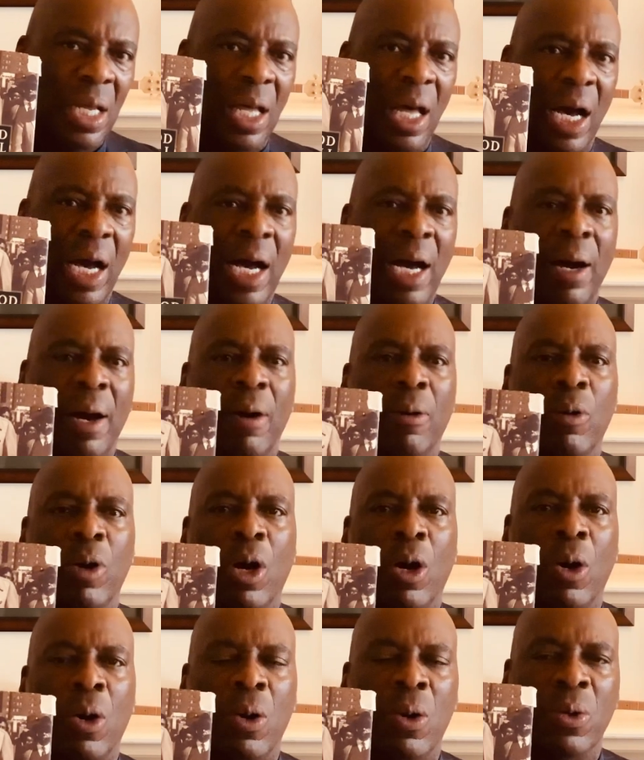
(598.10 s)

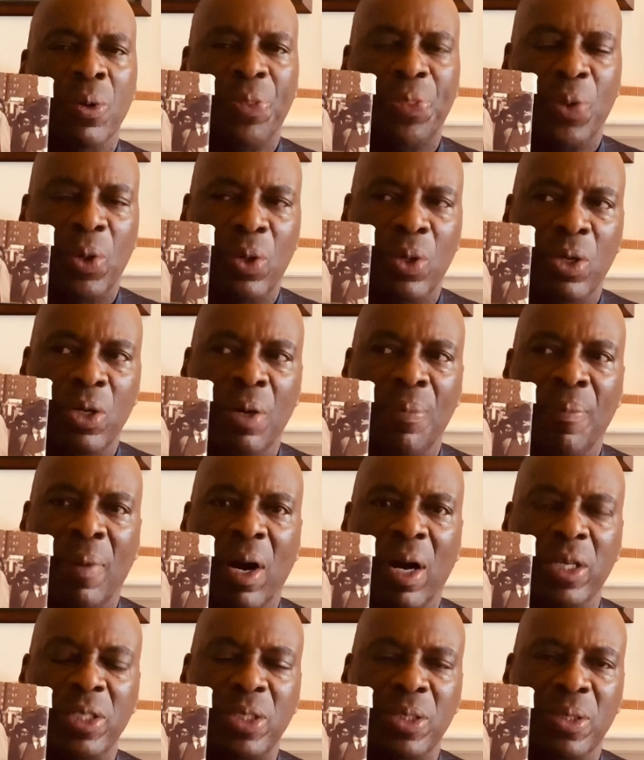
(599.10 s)
own Thurgood
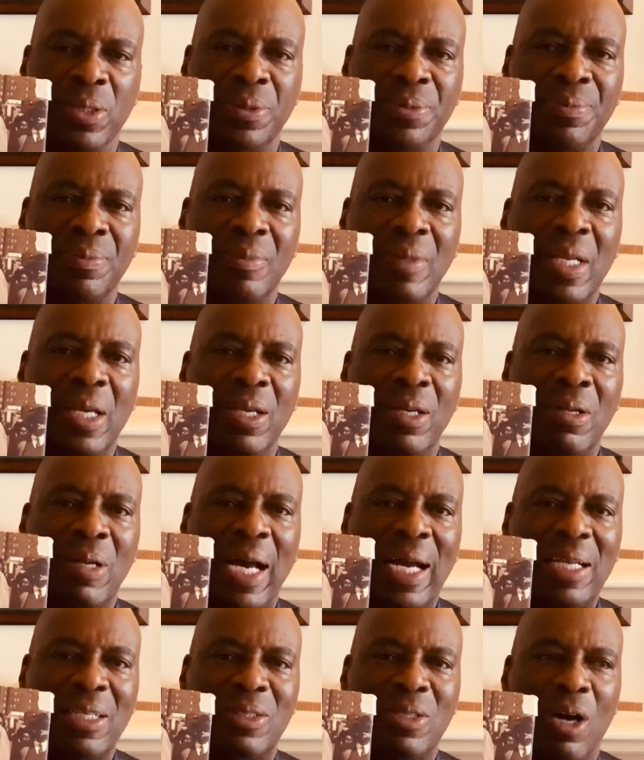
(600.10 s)
Marshall,
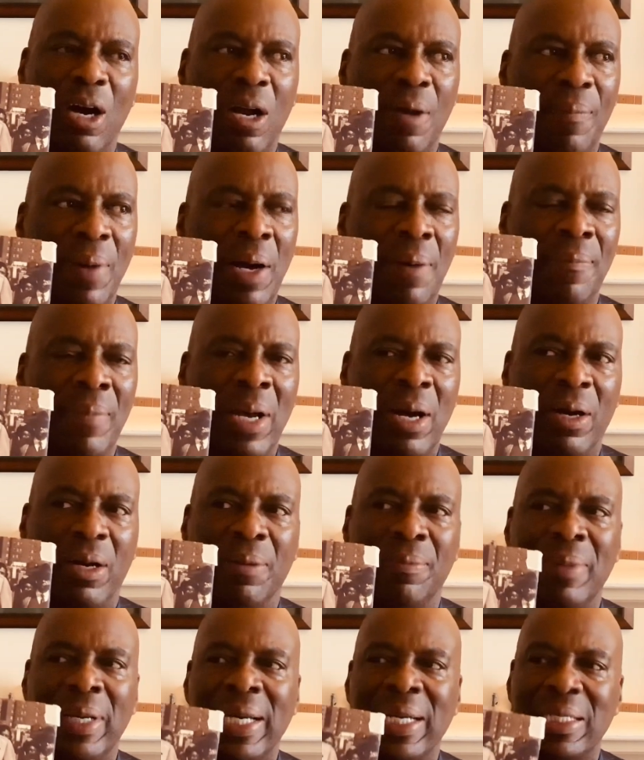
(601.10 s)
I could talk about
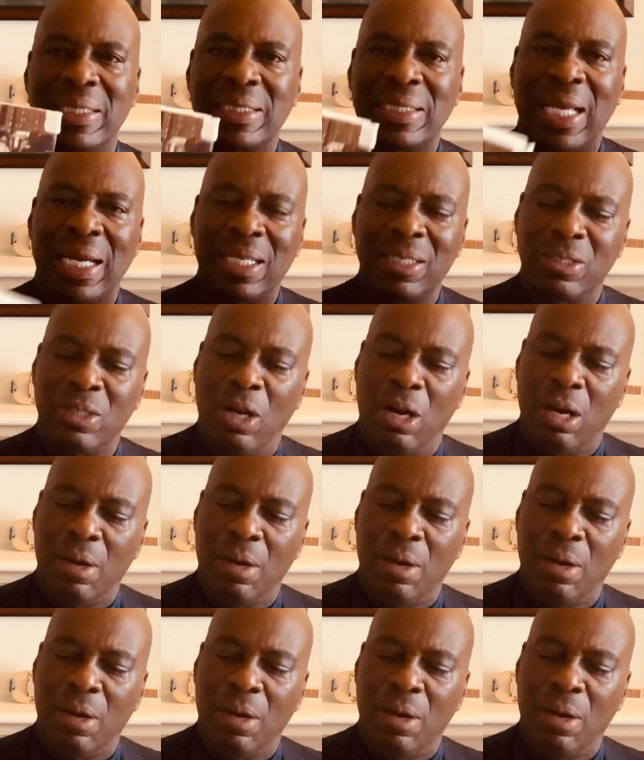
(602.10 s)
Malcolm X, I could talk